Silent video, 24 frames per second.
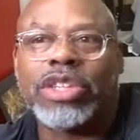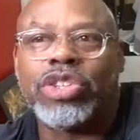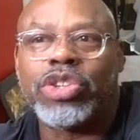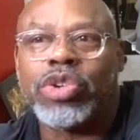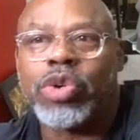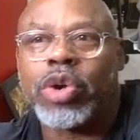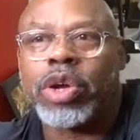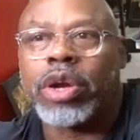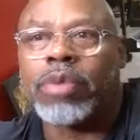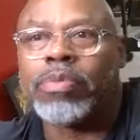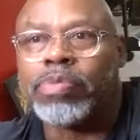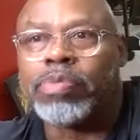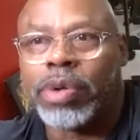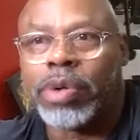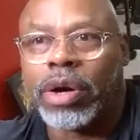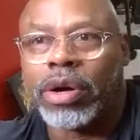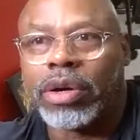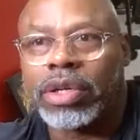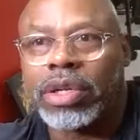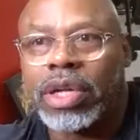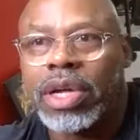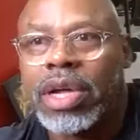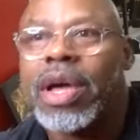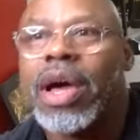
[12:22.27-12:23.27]
to you in a book.
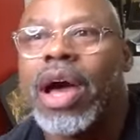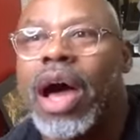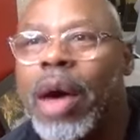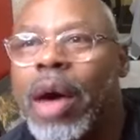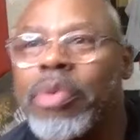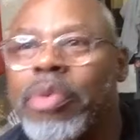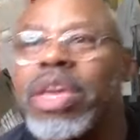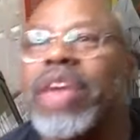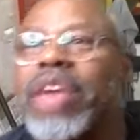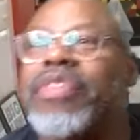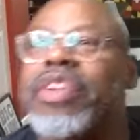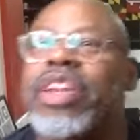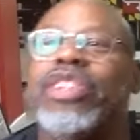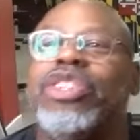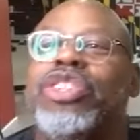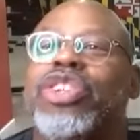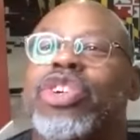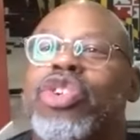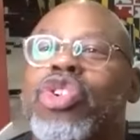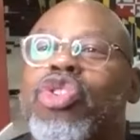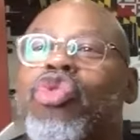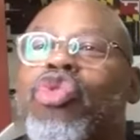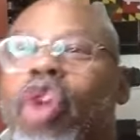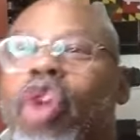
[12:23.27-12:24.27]
I'm giving it to you